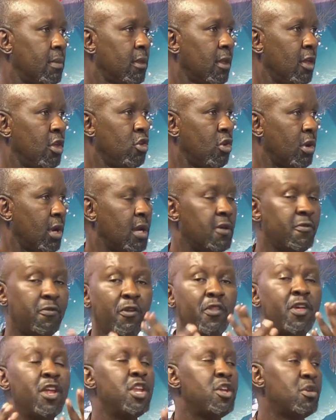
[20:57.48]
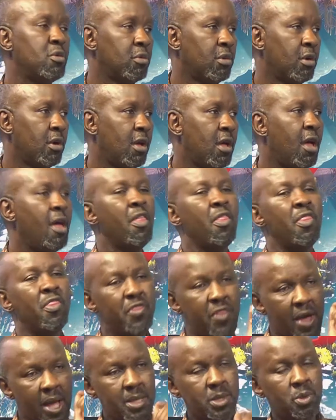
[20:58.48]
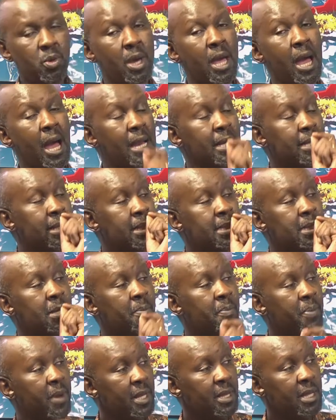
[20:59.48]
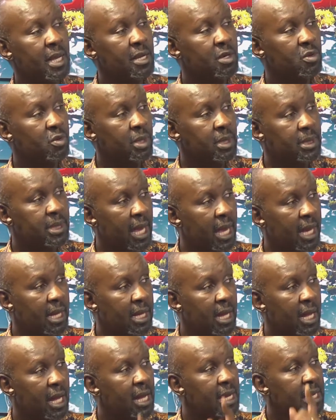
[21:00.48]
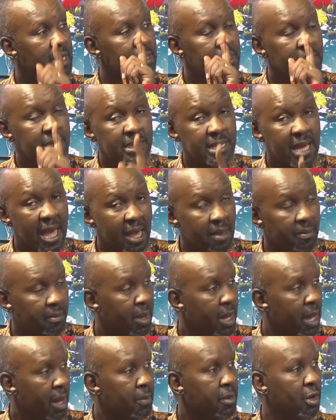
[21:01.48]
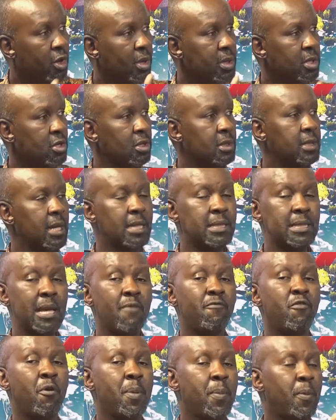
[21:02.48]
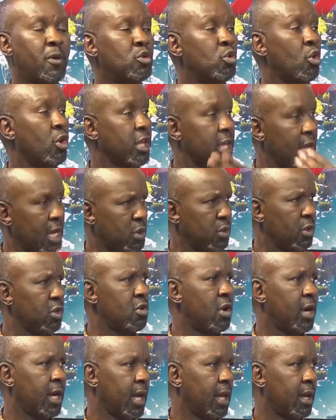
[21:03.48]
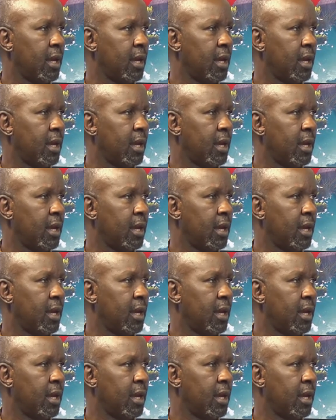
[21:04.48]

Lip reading: You're ready for the new. That's why anticipate that it will take time, because it will take time for people to orient with you again.